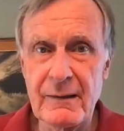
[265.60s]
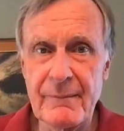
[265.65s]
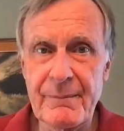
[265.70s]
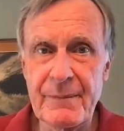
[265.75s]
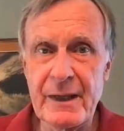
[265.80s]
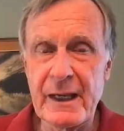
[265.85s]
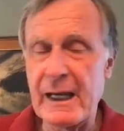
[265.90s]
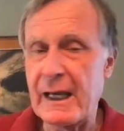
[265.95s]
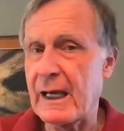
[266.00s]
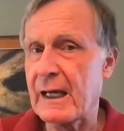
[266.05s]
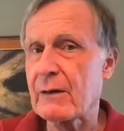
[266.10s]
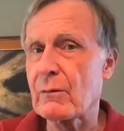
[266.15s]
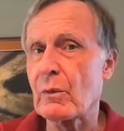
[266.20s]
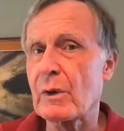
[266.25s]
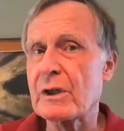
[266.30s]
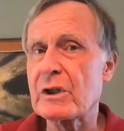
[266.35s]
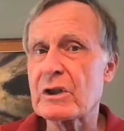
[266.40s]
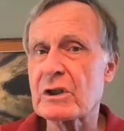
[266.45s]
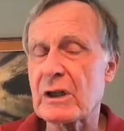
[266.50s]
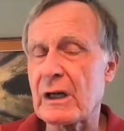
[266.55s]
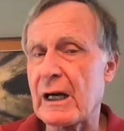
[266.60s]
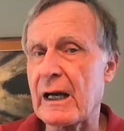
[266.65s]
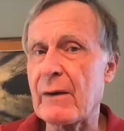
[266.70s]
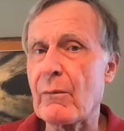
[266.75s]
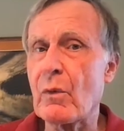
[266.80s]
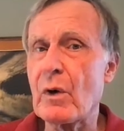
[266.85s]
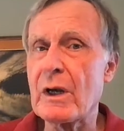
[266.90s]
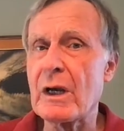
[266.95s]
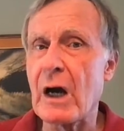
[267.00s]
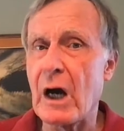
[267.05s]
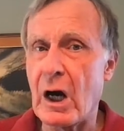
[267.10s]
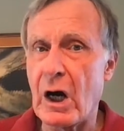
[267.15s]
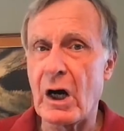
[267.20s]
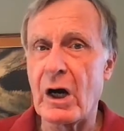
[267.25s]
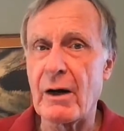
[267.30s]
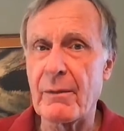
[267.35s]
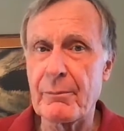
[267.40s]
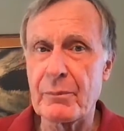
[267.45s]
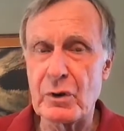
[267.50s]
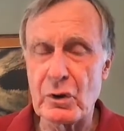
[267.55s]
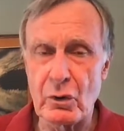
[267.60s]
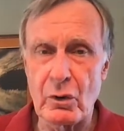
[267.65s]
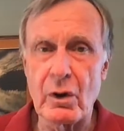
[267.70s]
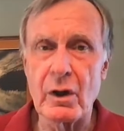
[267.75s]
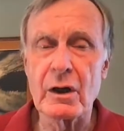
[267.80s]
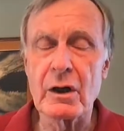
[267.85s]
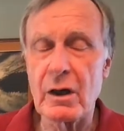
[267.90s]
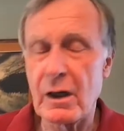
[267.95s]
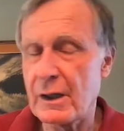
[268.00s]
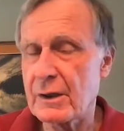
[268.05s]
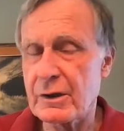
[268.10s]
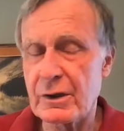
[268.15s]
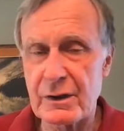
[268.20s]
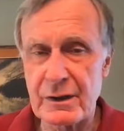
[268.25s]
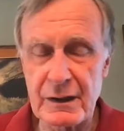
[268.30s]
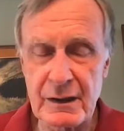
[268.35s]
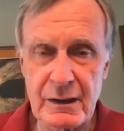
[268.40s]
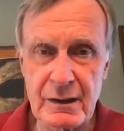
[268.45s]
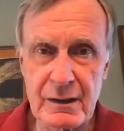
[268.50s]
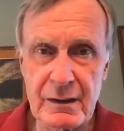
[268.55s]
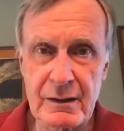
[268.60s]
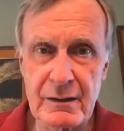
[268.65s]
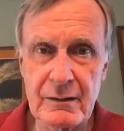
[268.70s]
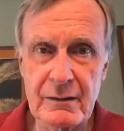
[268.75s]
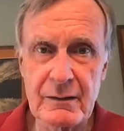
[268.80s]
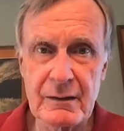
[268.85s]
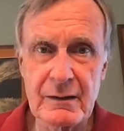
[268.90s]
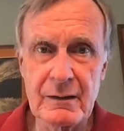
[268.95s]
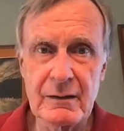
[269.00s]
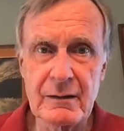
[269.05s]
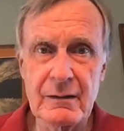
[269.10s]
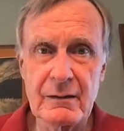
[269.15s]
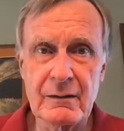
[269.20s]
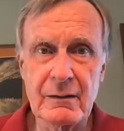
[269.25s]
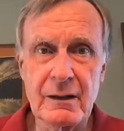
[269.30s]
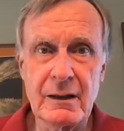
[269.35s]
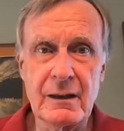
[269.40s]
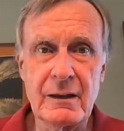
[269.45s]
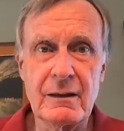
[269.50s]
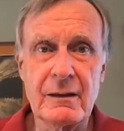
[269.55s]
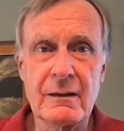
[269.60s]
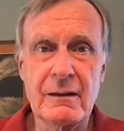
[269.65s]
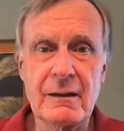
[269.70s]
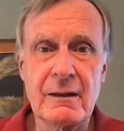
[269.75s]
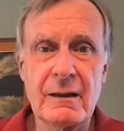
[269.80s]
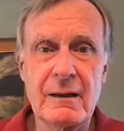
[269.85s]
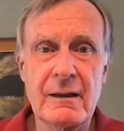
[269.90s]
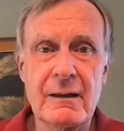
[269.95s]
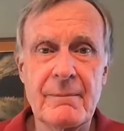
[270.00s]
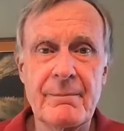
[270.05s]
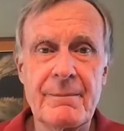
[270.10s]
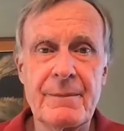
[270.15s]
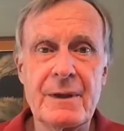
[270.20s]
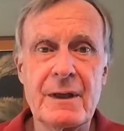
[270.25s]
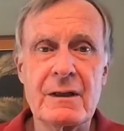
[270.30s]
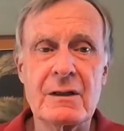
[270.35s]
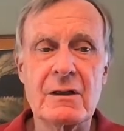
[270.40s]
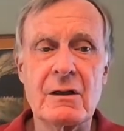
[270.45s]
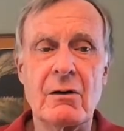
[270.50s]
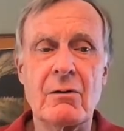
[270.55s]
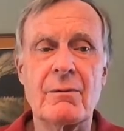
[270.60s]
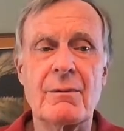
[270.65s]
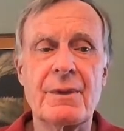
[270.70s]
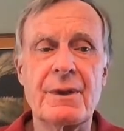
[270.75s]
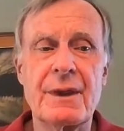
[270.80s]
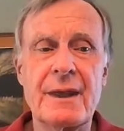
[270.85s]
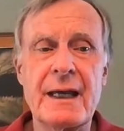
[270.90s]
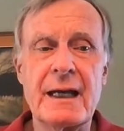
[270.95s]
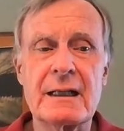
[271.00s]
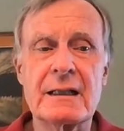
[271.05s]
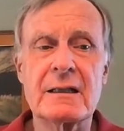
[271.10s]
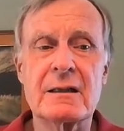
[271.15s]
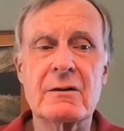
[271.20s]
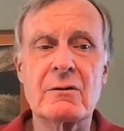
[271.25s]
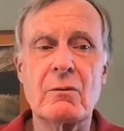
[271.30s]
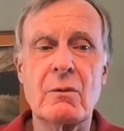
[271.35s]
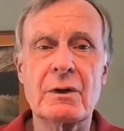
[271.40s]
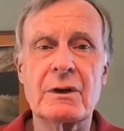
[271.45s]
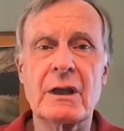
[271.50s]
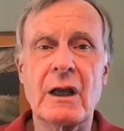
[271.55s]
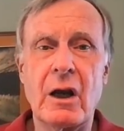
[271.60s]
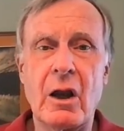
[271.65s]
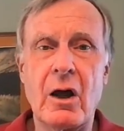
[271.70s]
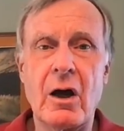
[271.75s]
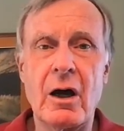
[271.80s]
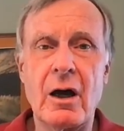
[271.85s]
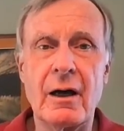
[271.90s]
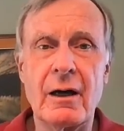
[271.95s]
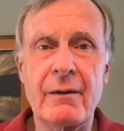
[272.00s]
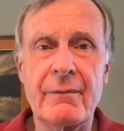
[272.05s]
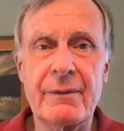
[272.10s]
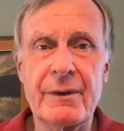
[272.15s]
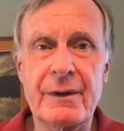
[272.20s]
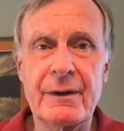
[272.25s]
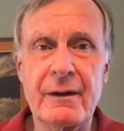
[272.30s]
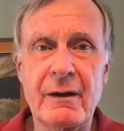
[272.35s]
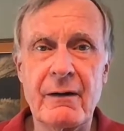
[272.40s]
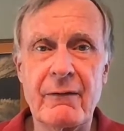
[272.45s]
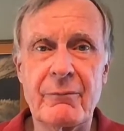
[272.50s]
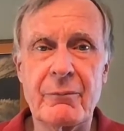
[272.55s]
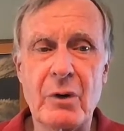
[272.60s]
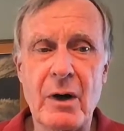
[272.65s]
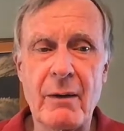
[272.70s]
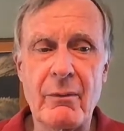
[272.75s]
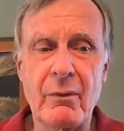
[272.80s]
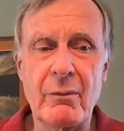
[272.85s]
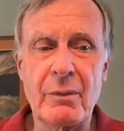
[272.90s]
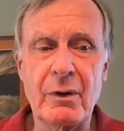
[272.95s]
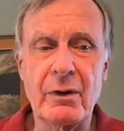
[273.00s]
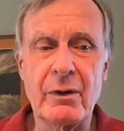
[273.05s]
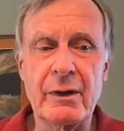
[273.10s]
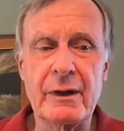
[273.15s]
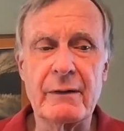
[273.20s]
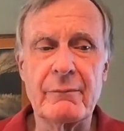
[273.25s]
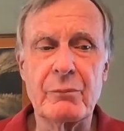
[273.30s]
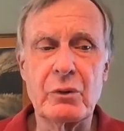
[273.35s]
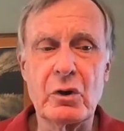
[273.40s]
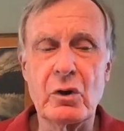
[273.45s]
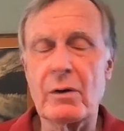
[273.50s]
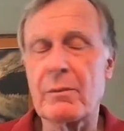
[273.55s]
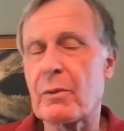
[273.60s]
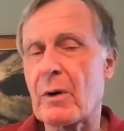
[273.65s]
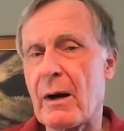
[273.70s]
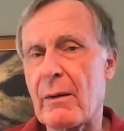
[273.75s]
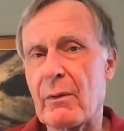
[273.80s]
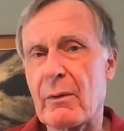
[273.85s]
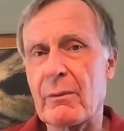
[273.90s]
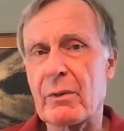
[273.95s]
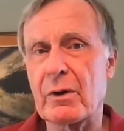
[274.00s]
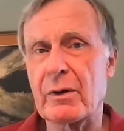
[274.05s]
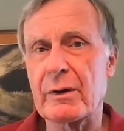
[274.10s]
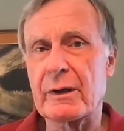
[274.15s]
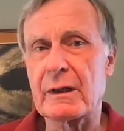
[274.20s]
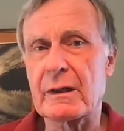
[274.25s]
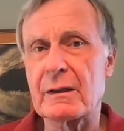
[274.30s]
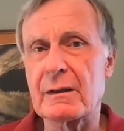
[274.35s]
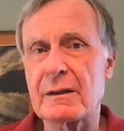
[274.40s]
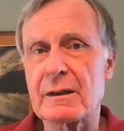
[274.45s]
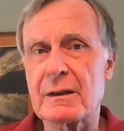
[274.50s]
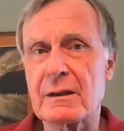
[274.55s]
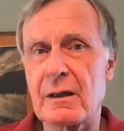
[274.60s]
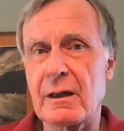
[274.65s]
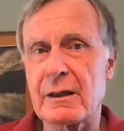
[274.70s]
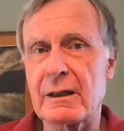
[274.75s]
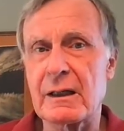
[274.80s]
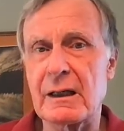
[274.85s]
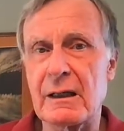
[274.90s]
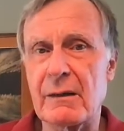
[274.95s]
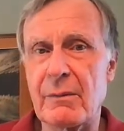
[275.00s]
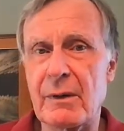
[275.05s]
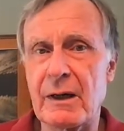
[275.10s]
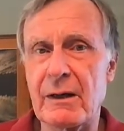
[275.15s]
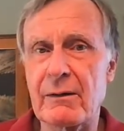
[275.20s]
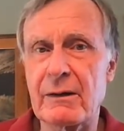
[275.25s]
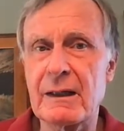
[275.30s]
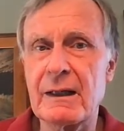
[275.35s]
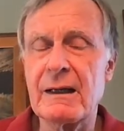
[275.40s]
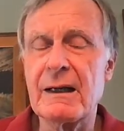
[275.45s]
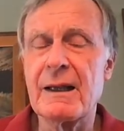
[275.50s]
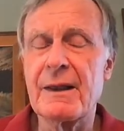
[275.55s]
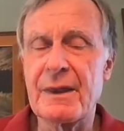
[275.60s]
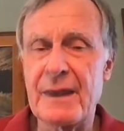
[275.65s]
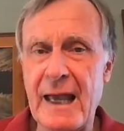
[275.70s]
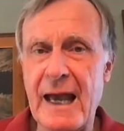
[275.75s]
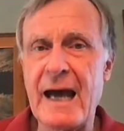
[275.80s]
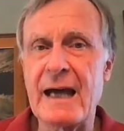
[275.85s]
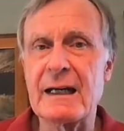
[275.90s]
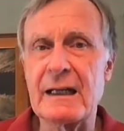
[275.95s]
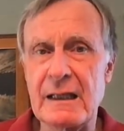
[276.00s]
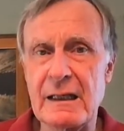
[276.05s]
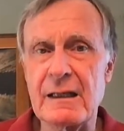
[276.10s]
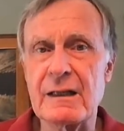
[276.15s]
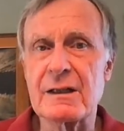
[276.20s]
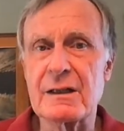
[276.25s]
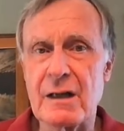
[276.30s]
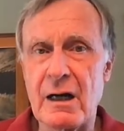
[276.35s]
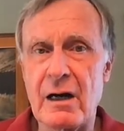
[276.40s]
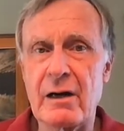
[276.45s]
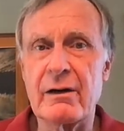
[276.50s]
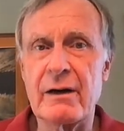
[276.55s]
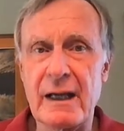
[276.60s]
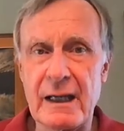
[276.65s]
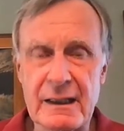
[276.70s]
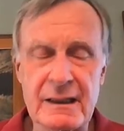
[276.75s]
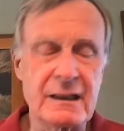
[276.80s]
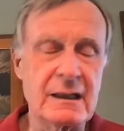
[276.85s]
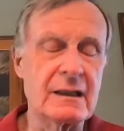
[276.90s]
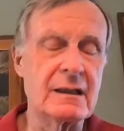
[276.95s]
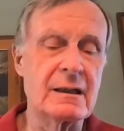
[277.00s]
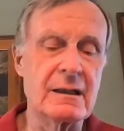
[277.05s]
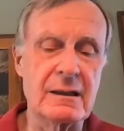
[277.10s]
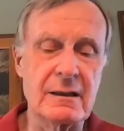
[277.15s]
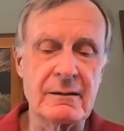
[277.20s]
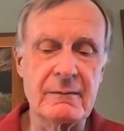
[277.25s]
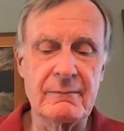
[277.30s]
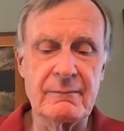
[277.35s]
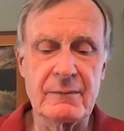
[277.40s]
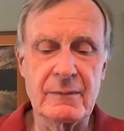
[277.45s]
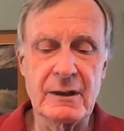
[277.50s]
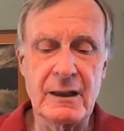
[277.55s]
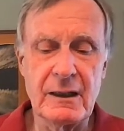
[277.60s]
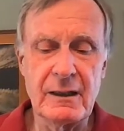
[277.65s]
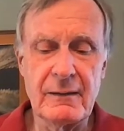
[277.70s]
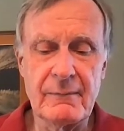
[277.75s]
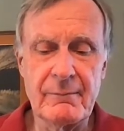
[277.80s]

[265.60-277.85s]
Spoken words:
at which time we are pure consciousness. Okay? So that's what the law of probability, pure probability, is talking about. That is our essence. Okay?